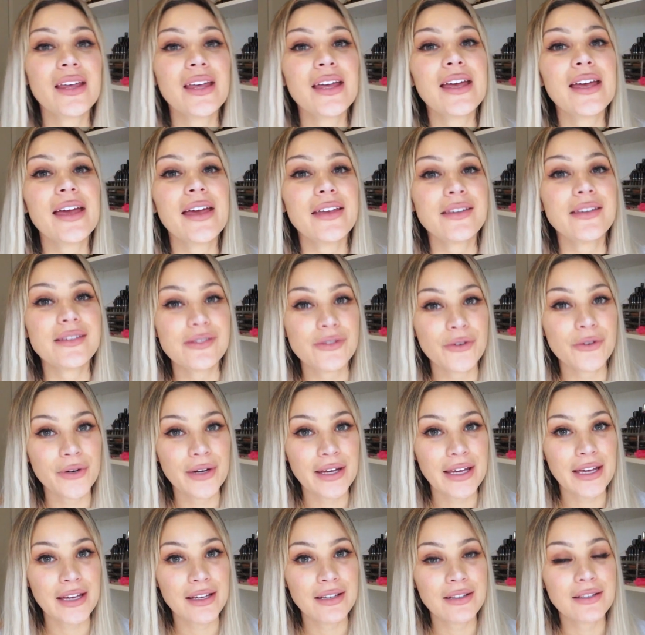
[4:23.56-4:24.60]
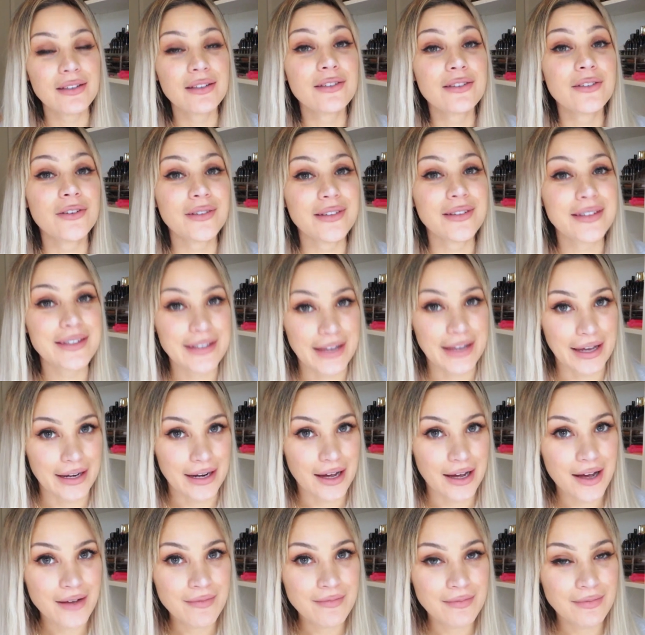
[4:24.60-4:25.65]
Estoy
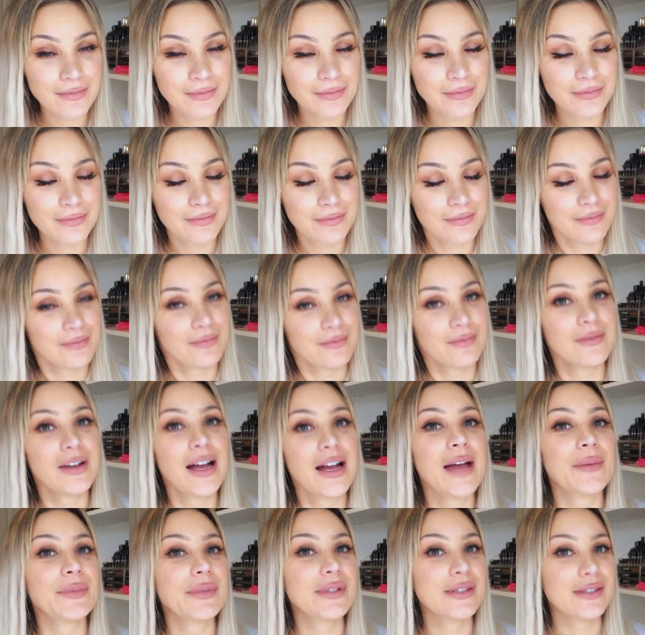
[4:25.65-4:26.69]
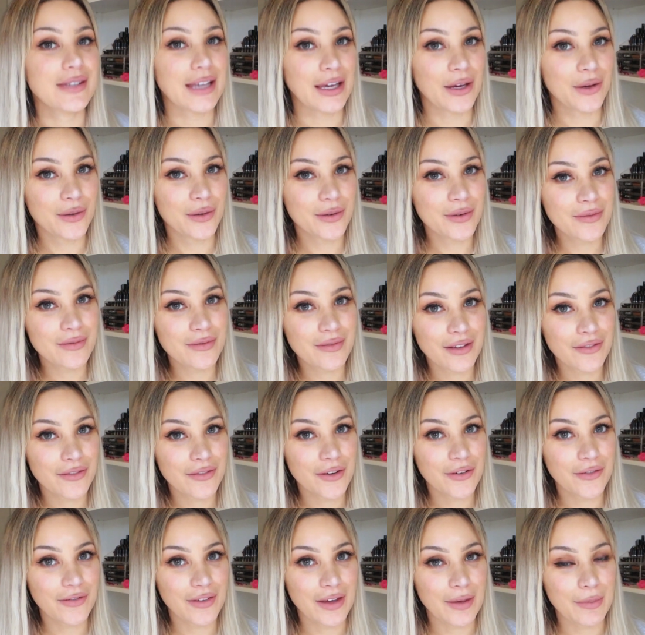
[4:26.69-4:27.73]
soltera. I'm single if you're
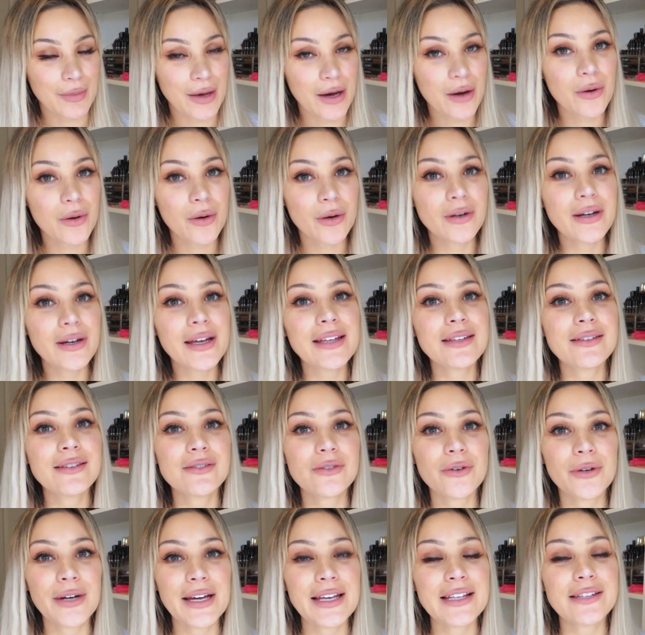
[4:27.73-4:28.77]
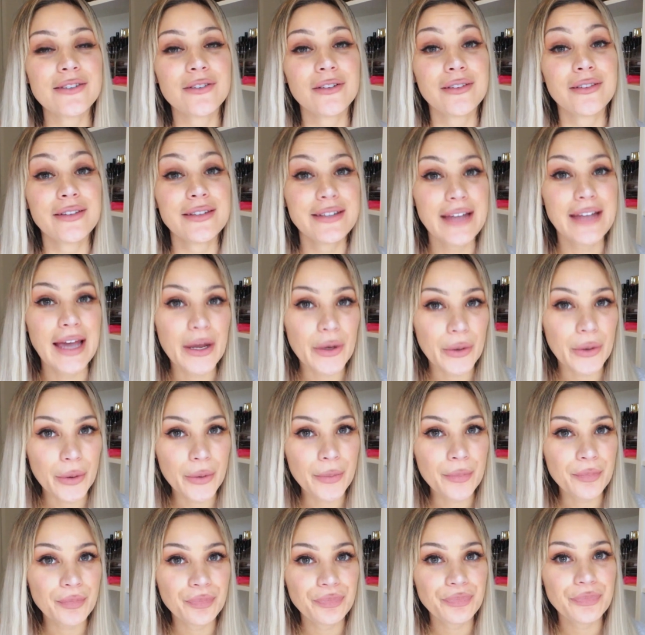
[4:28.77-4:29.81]
female, or estoy soltero
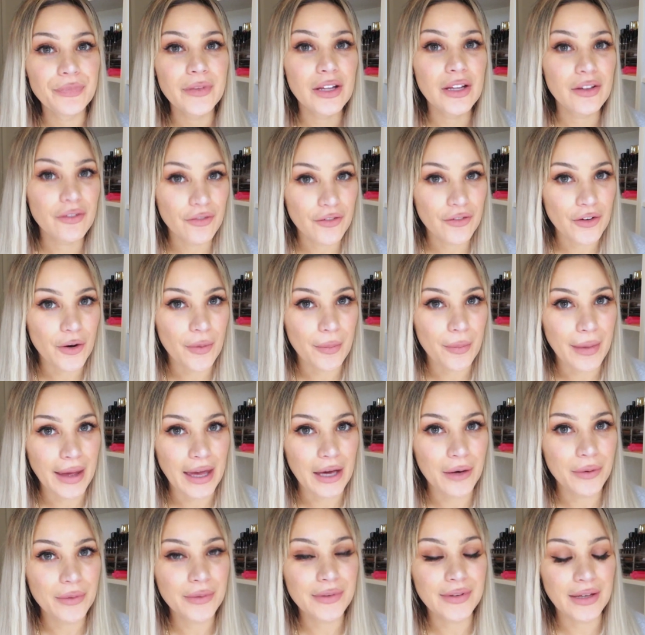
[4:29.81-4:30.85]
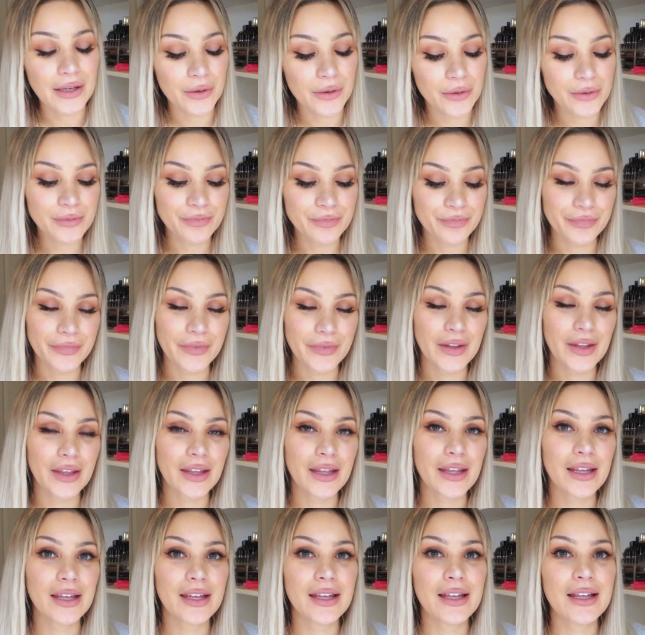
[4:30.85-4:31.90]
if you're male, single.
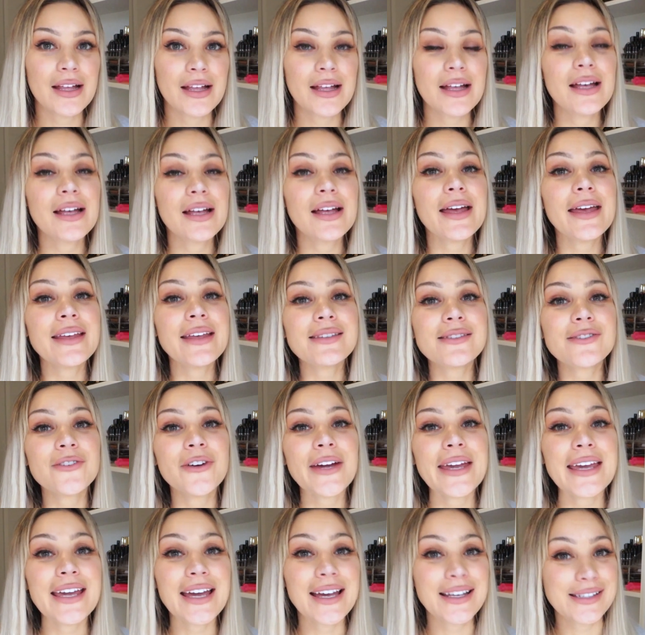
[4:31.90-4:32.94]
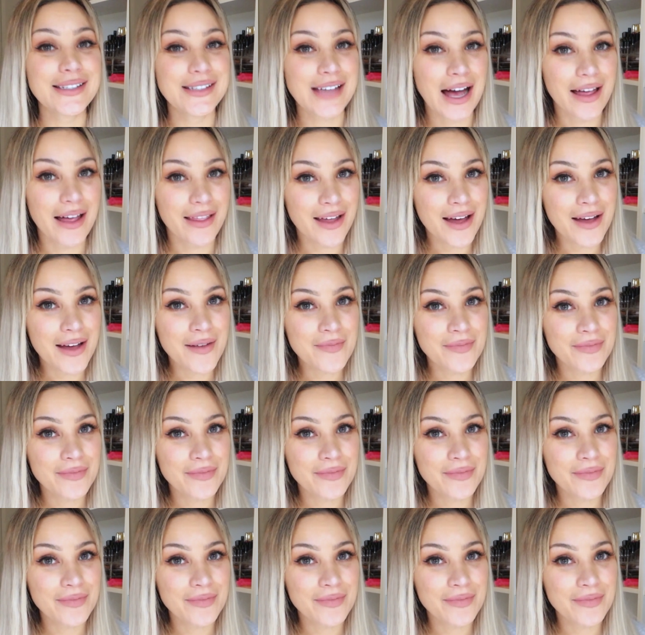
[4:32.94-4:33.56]
Estoy casada.